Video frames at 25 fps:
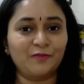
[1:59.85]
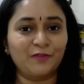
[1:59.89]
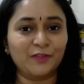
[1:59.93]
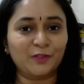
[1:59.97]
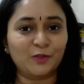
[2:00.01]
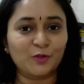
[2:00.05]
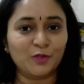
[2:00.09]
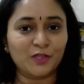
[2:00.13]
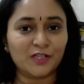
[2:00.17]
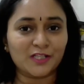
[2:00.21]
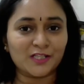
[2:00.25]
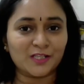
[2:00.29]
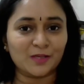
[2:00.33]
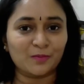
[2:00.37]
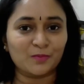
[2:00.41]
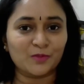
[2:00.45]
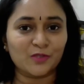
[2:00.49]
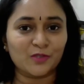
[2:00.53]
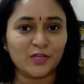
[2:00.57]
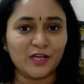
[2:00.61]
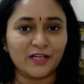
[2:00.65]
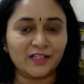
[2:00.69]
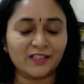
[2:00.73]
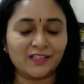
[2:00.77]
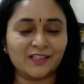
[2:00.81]
with your
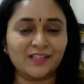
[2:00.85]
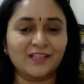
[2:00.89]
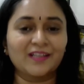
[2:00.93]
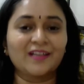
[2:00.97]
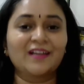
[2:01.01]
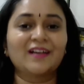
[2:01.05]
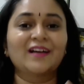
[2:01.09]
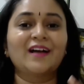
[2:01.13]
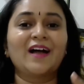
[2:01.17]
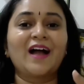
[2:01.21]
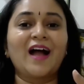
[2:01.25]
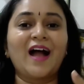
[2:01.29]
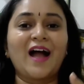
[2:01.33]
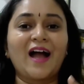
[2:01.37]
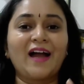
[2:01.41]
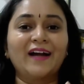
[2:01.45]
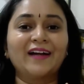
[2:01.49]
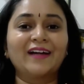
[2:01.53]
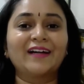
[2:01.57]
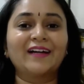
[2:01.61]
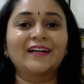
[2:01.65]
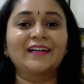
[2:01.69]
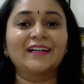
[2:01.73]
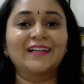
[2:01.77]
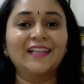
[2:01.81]
subject,
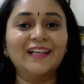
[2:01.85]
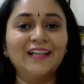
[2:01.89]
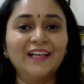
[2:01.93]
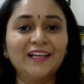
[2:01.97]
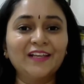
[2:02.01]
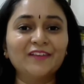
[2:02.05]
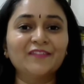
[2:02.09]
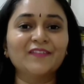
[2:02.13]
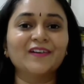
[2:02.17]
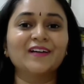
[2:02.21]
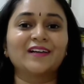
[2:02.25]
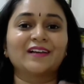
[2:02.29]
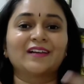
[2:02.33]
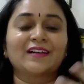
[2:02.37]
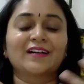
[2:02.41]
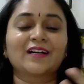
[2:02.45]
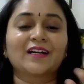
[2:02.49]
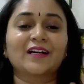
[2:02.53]
and deliver